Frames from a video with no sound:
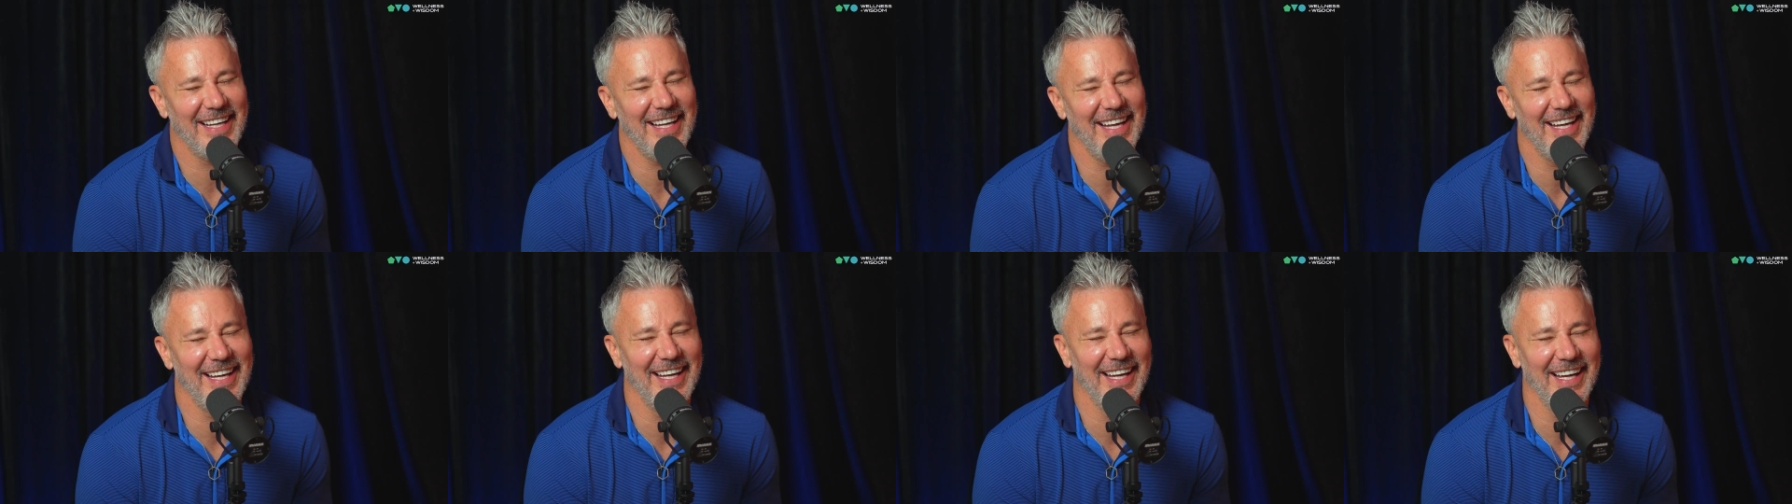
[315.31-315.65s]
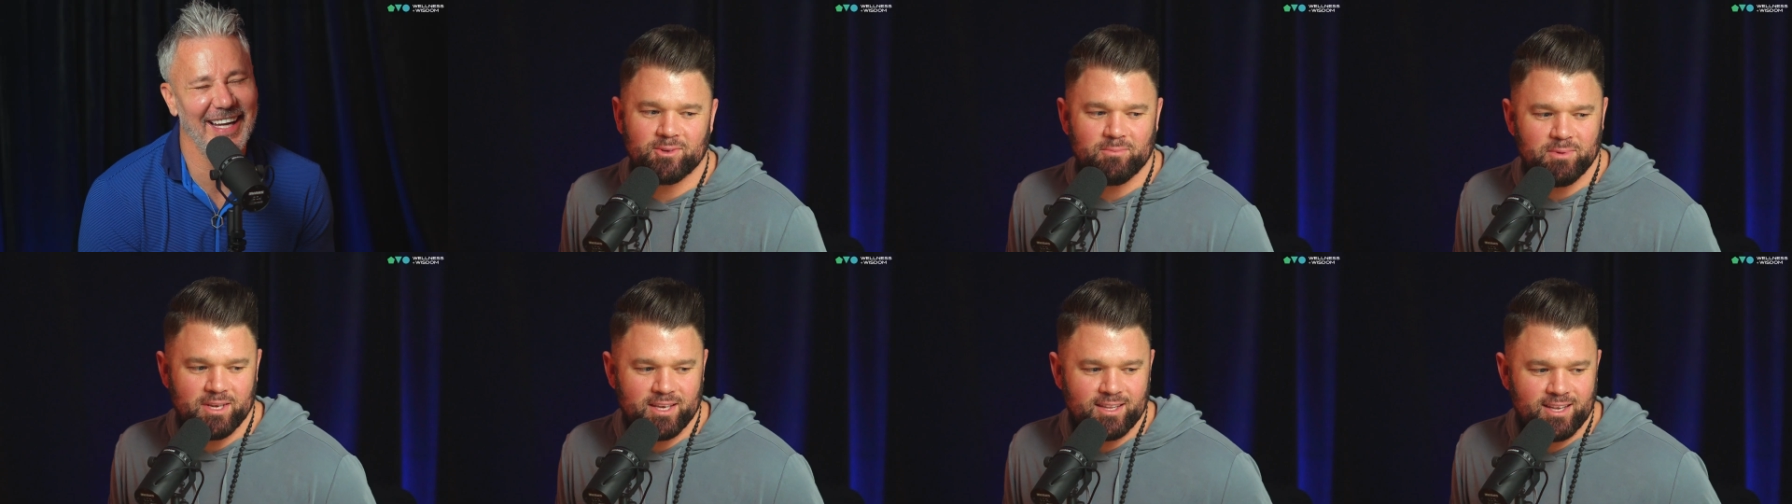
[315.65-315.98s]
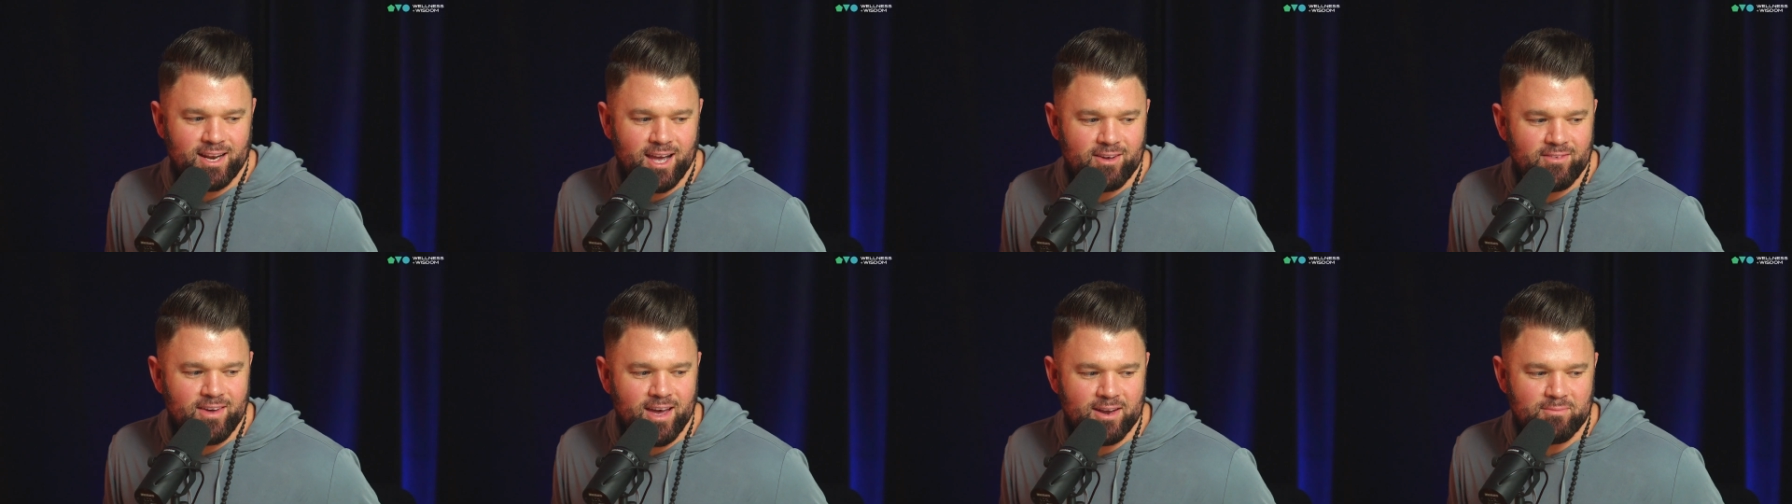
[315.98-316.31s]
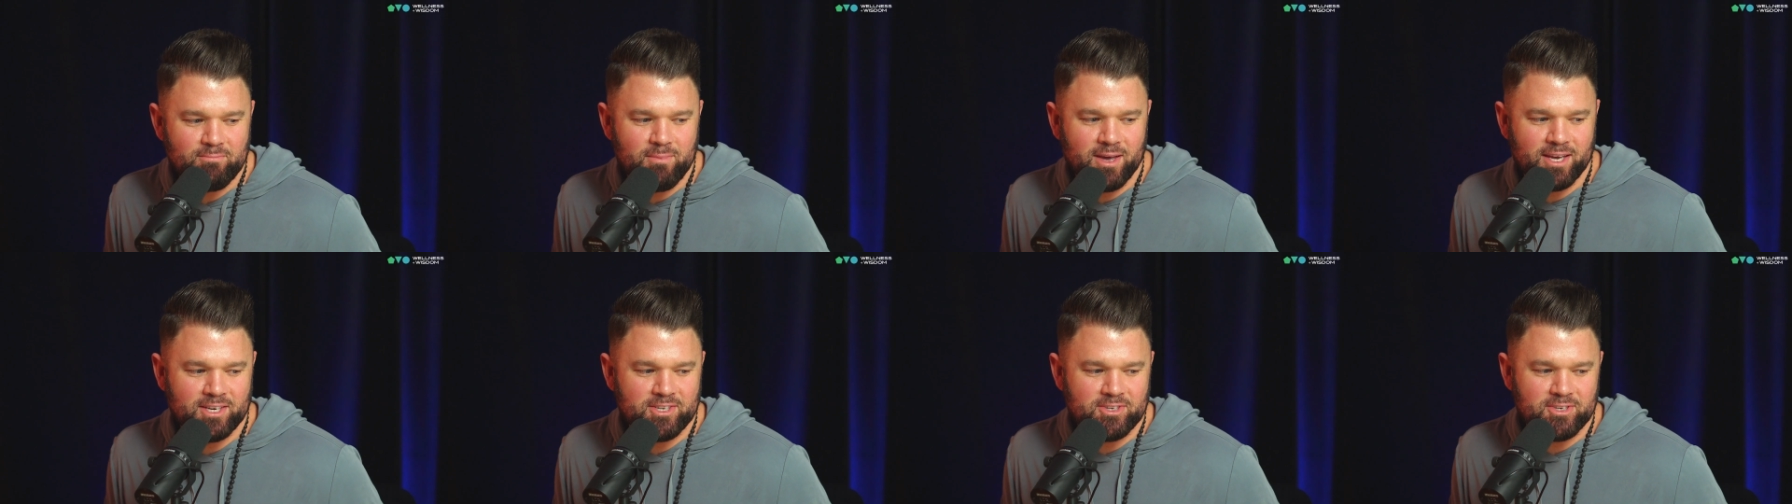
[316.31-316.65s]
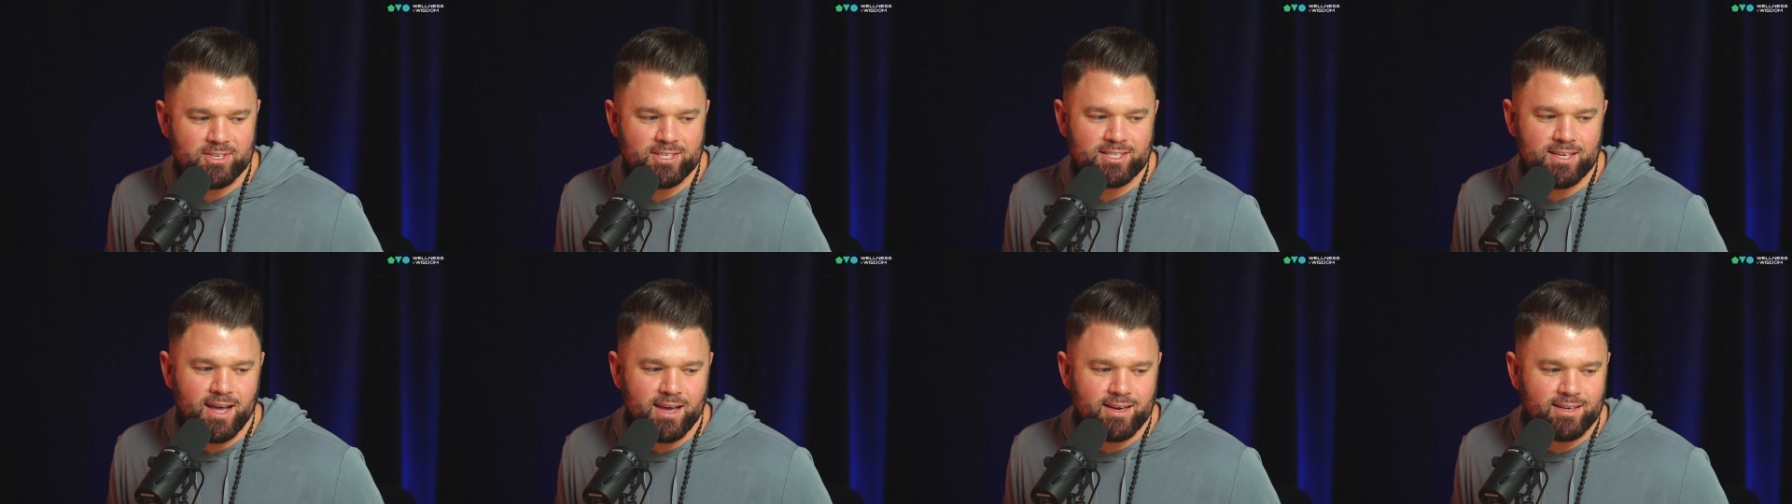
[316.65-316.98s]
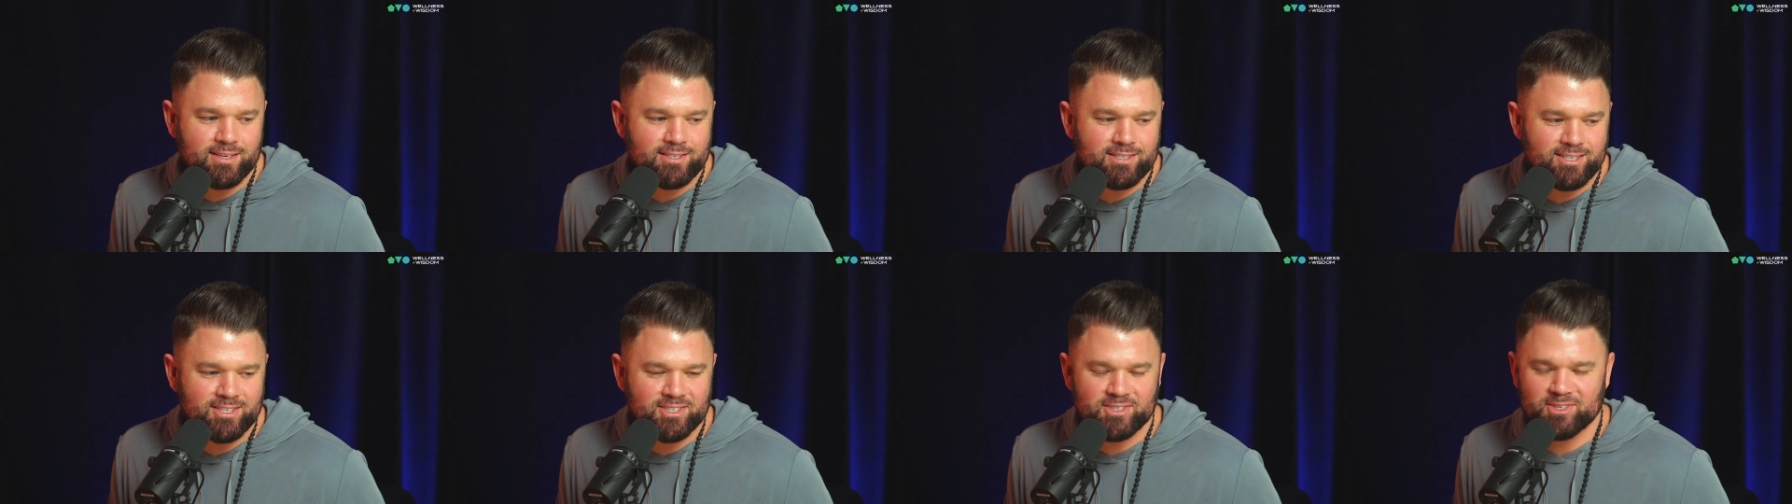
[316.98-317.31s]
also could be that I've had major
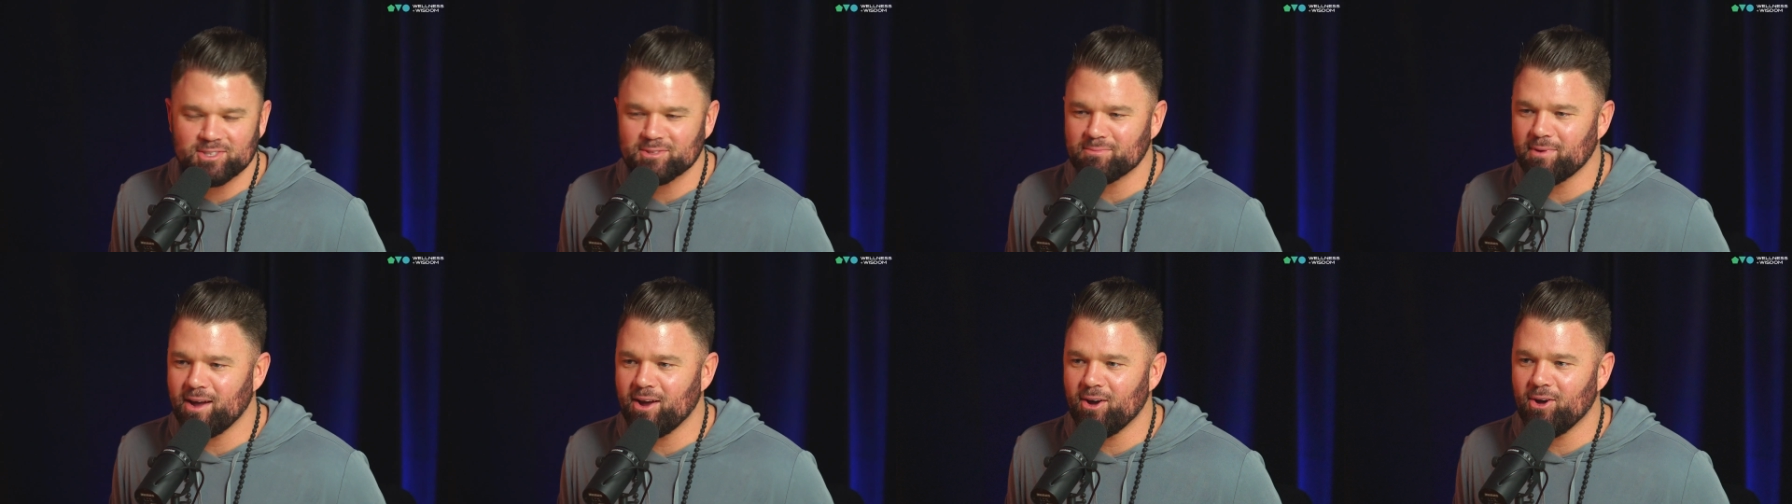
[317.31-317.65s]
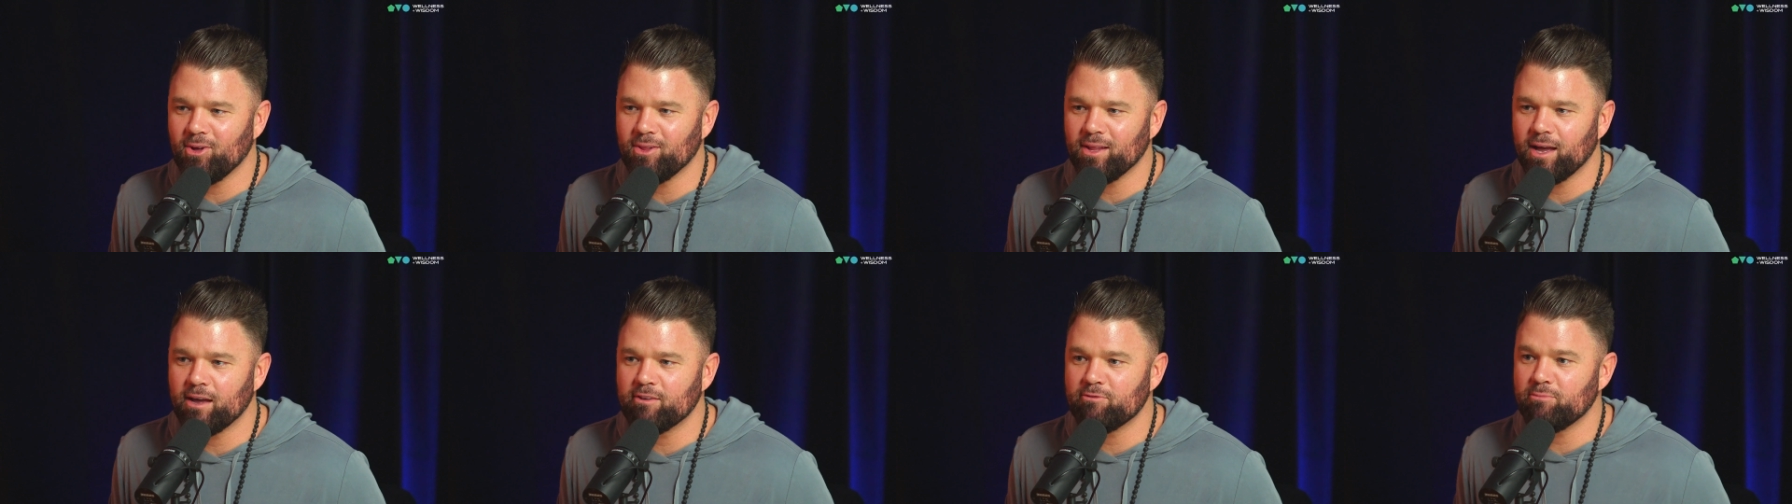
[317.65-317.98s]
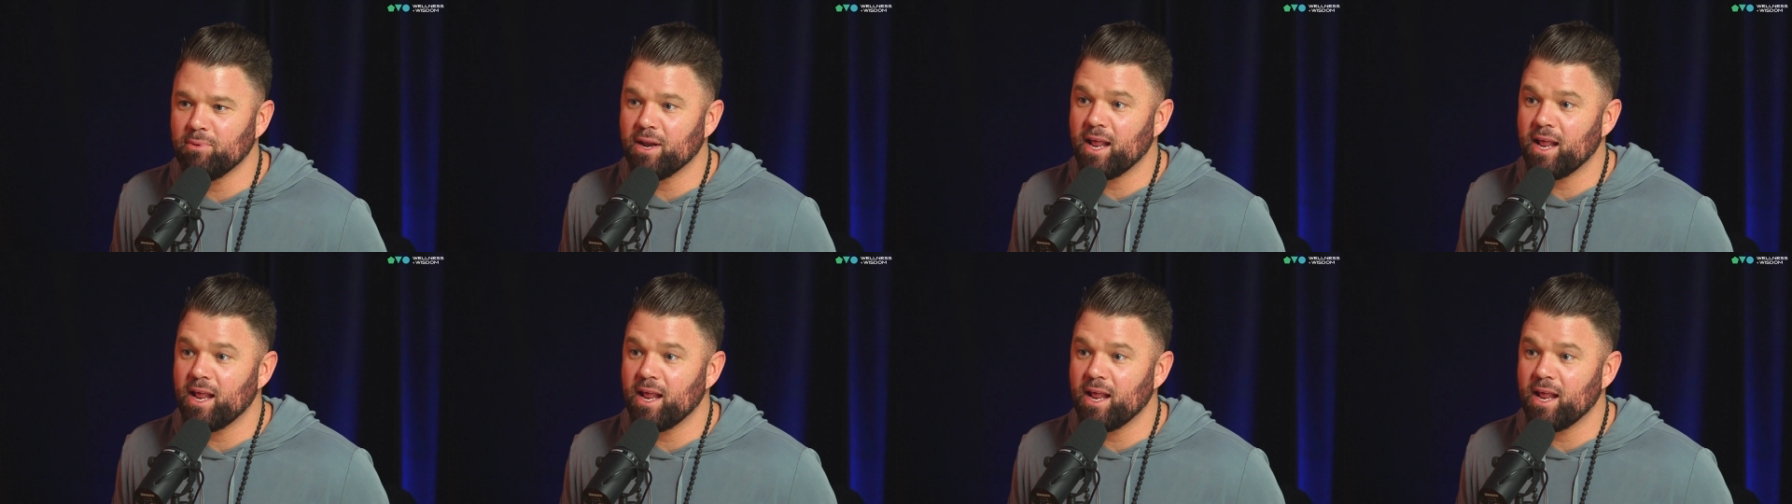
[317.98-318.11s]
sinus issues my whole life,